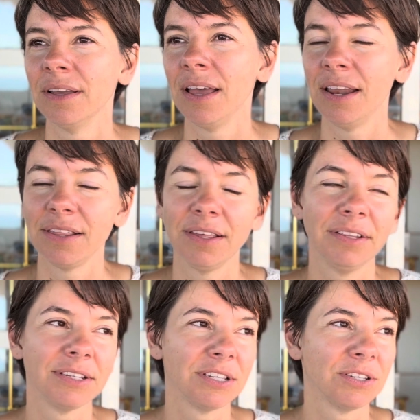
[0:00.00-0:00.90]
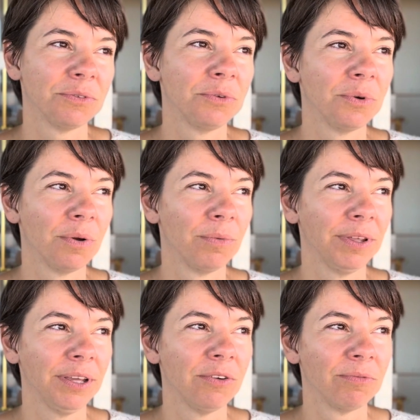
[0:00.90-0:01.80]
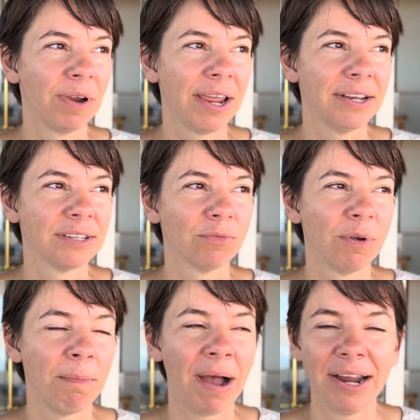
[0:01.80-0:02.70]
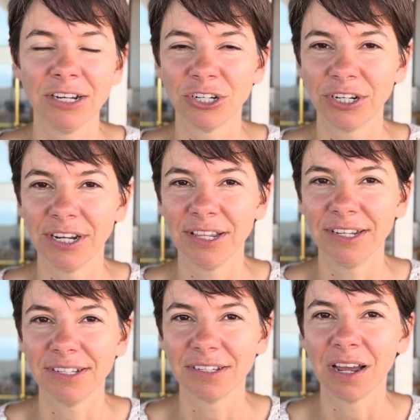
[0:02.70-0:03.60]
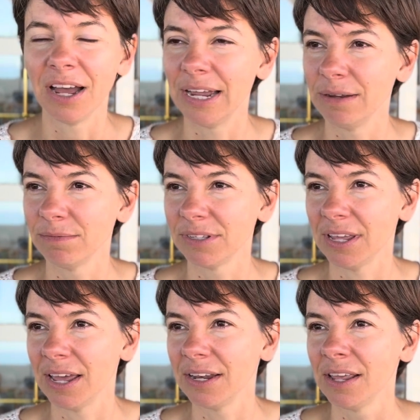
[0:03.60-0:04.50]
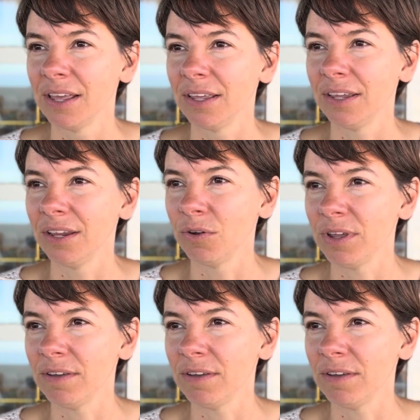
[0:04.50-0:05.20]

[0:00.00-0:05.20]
And I think this is a really great reminder in these times that, you know,